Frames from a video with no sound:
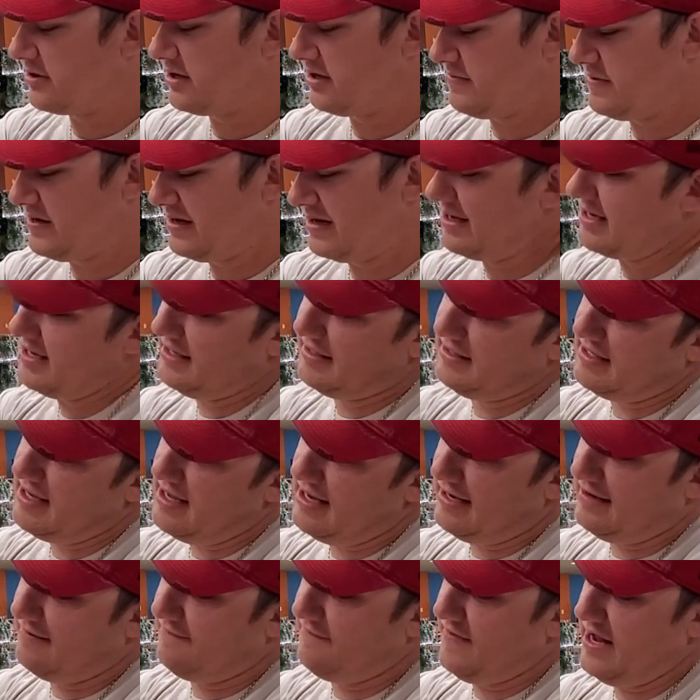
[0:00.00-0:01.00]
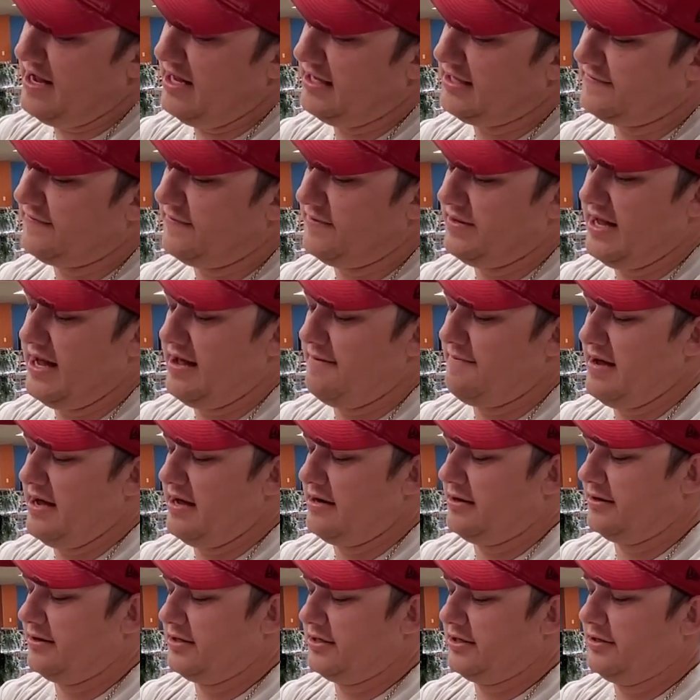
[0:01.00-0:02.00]
chameleons, and advanced for that
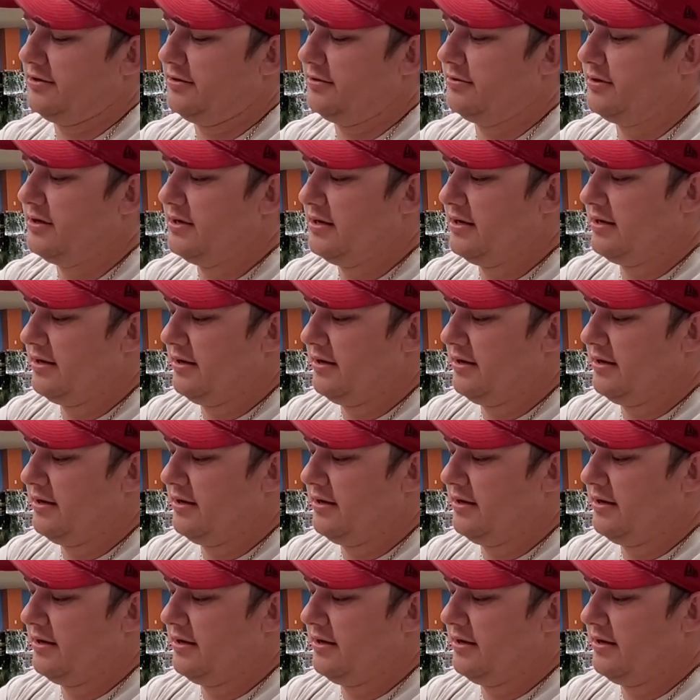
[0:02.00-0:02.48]
matter too.